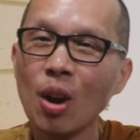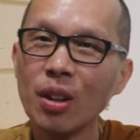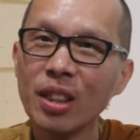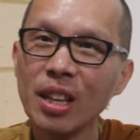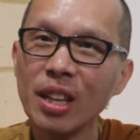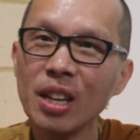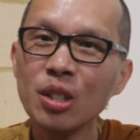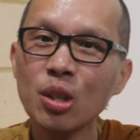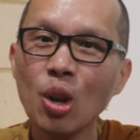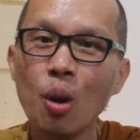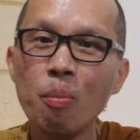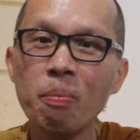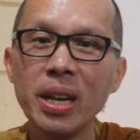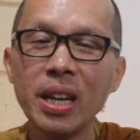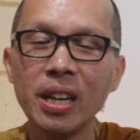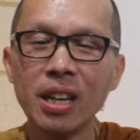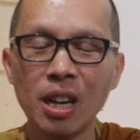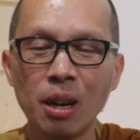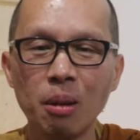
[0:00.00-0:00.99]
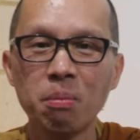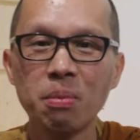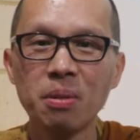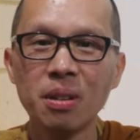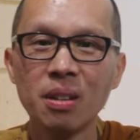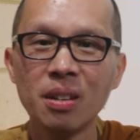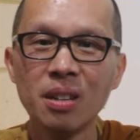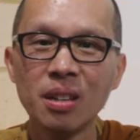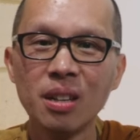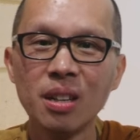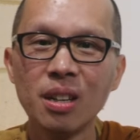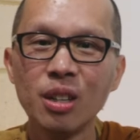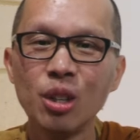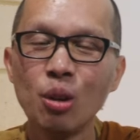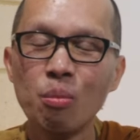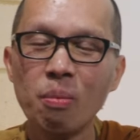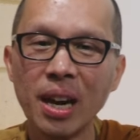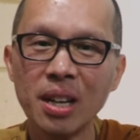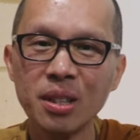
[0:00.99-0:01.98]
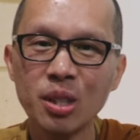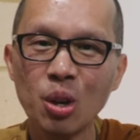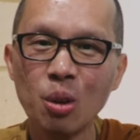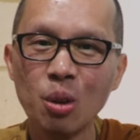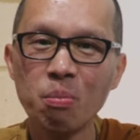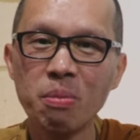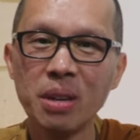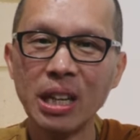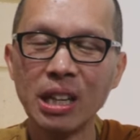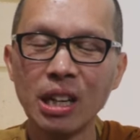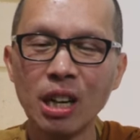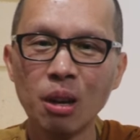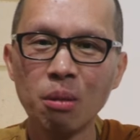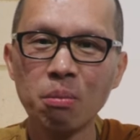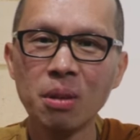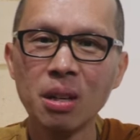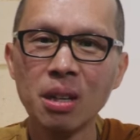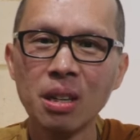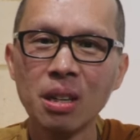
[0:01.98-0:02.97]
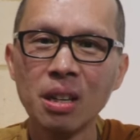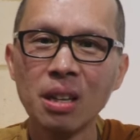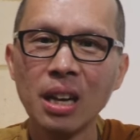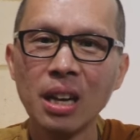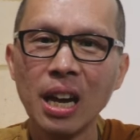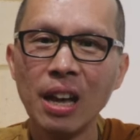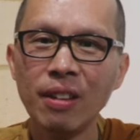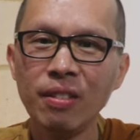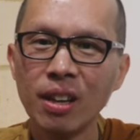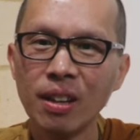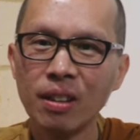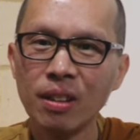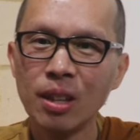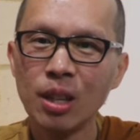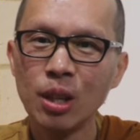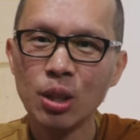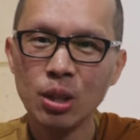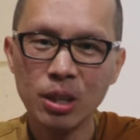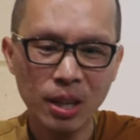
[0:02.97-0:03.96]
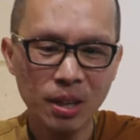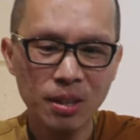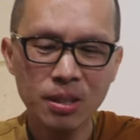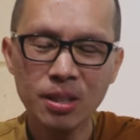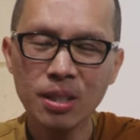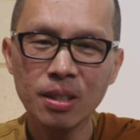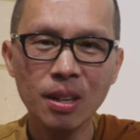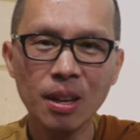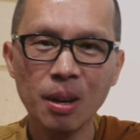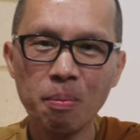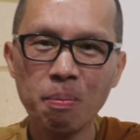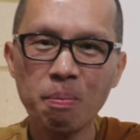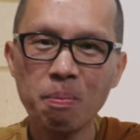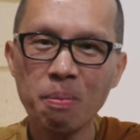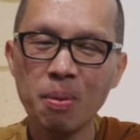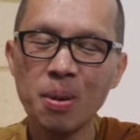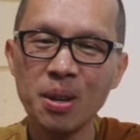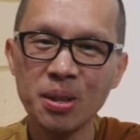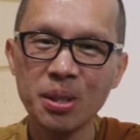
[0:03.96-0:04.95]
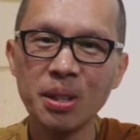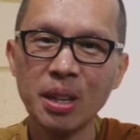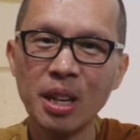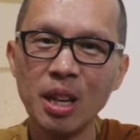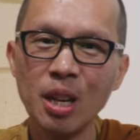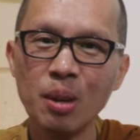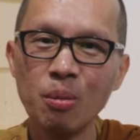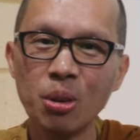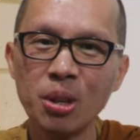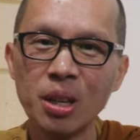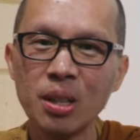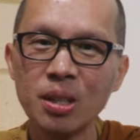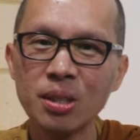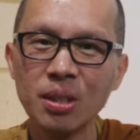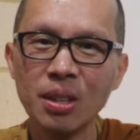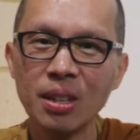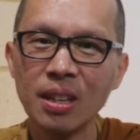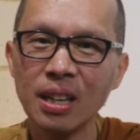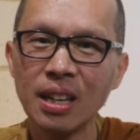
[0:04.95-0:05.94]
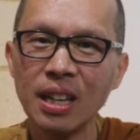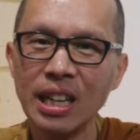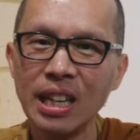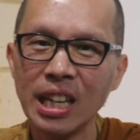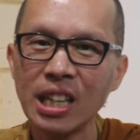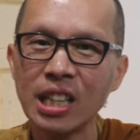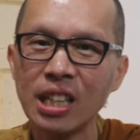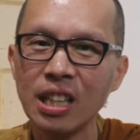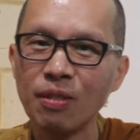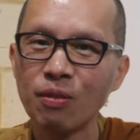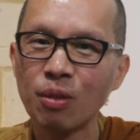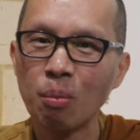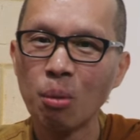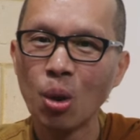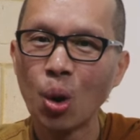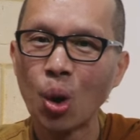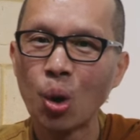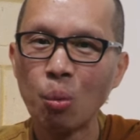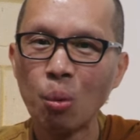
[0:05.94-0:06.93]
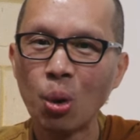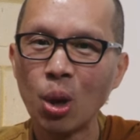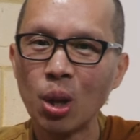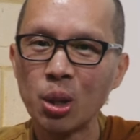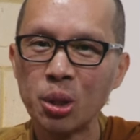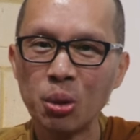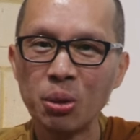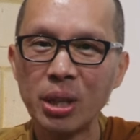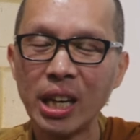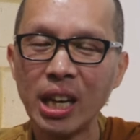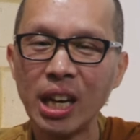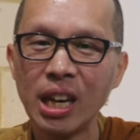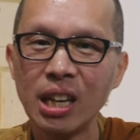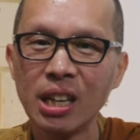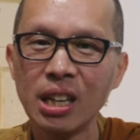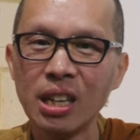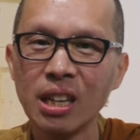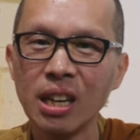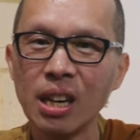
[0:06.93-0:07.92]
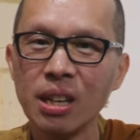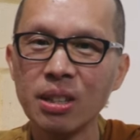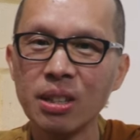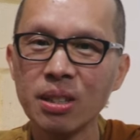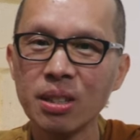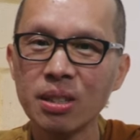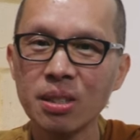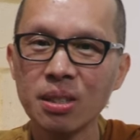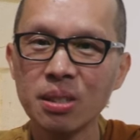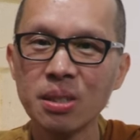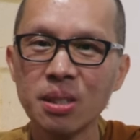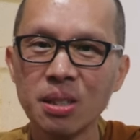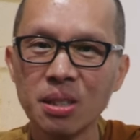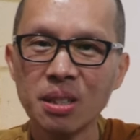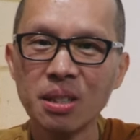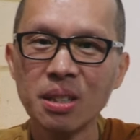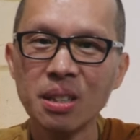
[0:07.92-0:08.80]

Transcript: things opening up, your mind's opening up. And then there isn't a person anymore. There isn't a Nikki from Cornwall, UK. It's just